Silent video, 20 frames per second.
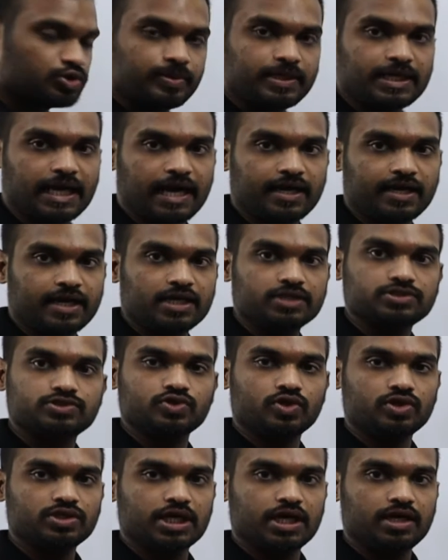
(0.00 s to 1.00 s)
to be added
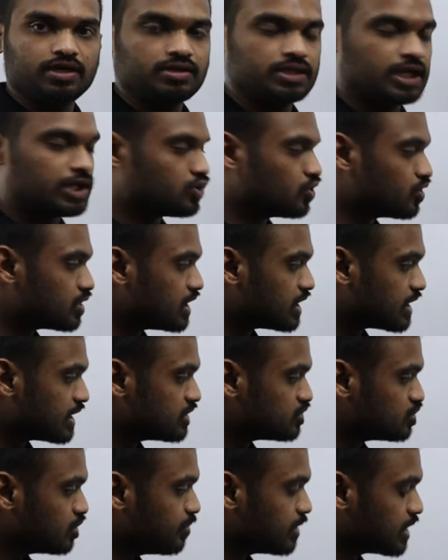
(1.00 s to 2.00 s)
so that the total
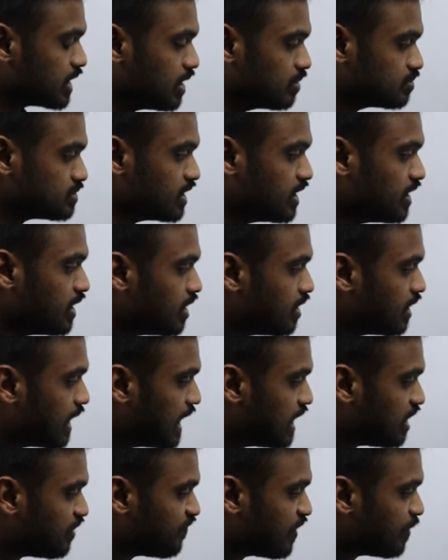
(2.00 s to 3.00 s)
ratio becomes
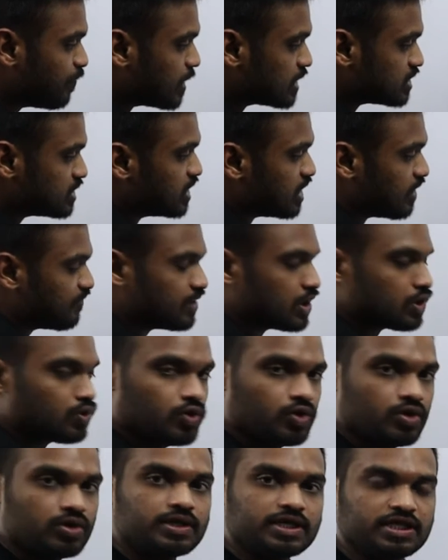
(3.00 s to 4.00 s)
95% of the
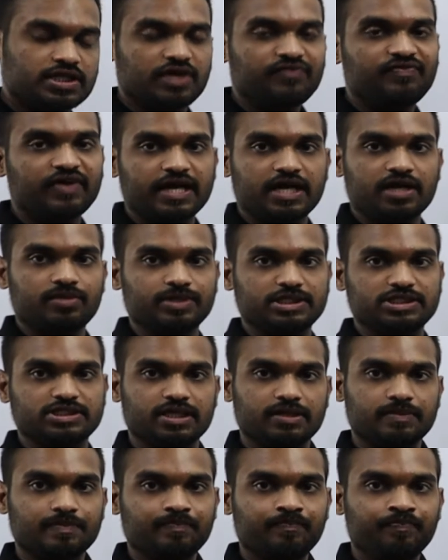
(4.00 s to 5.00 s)
gold in the final
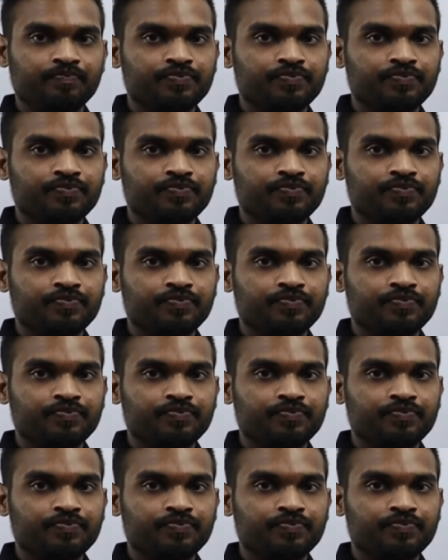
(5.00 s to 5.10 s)
mixture.